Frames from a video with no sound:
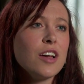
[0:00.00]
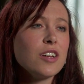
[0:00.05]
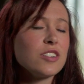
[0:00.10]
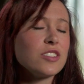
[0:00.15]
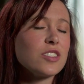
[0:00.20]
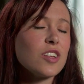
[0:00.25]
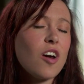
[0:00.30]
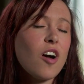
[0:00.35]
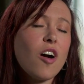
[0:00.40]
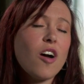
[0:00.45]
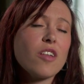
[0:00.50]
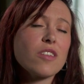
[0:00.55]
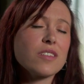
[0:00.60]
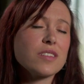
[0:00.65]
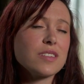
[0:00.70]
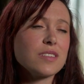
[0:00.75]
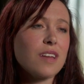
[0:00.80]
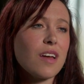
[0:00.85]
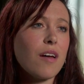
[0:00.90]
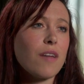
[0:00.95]
just all
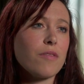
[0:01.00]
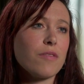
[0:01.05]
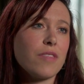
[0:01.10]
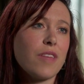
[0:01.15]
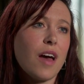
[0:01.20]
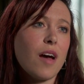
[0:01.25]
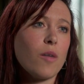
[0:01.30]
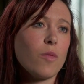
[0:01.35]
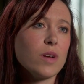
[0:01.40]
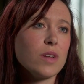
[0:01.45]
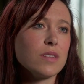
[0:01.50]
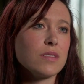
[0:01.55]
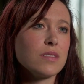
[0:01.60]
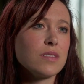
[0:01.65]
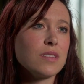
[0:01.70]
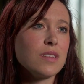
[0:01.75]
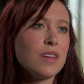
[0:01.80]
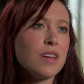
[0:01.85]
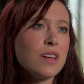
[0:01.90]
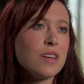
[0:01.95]
this stuff that
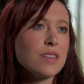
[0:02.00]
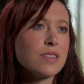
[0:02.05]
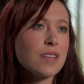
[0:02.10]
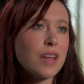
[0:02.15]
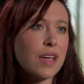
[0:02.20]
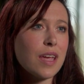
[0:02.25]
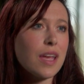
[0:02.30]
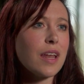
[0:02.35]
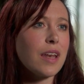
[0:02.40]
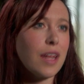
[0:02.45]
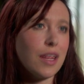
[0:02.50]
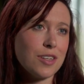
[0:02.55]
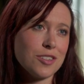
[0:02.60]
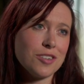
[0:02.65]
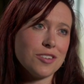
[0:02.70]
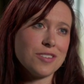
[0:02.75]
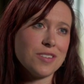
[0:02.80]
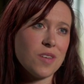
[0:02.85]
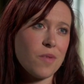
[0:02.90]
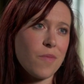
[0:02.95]
was second
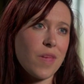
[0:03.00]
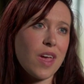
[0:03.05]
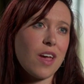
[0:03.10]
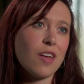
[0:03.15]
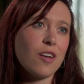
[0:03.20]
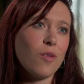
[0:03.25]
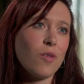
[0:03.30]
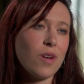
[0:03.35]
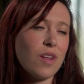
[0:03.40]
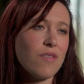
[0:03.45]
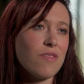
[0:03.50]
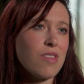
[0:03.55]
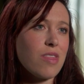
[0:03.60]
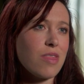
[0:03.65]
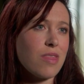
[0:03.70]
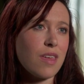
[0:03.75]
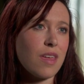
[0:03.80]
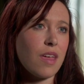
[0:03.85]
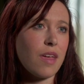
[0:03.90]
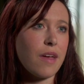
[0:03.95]
nature to me. I don't even
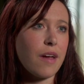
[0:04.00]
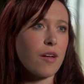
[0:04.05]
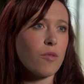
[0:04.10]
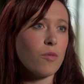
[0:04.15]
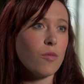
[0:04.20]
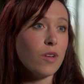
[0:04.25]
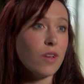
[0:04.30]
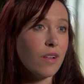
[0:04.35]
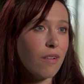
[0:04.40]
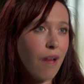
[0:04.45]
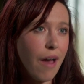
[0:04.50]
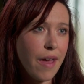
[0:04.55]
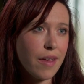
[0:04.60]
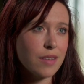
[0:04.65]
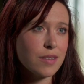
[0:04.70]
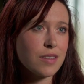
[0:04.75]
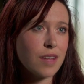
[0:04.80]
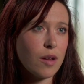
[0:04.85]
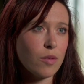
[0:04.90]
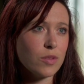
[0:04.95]
think I
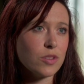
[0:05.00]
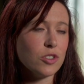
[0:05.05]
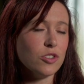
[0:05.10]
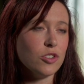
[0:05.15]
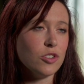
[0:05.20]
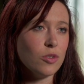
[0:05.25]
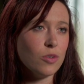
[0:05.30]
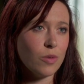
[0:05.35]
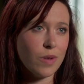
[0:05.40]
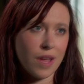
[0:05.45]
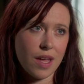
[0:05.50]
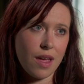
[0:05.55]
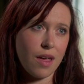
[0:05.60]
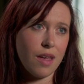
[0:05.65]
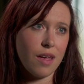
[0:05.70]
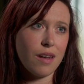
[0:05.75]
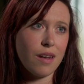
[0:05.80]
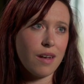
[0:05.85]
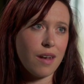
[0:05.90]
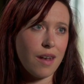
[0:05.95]
realized I was doing
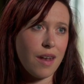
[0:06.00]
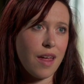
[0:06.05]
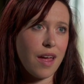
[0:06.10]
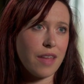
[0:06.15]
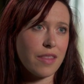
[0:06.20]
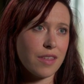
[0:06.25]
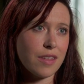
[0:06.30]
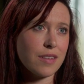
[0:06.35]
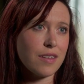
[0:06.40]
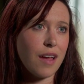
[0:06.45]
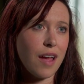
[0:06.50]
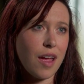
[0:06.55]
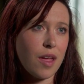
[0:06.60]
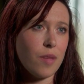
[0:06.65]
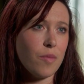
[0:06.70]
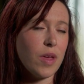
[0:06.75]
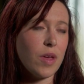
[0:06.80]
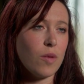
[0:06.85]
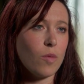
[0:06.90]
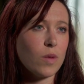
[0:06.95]
it at the
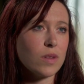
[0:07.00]
time. It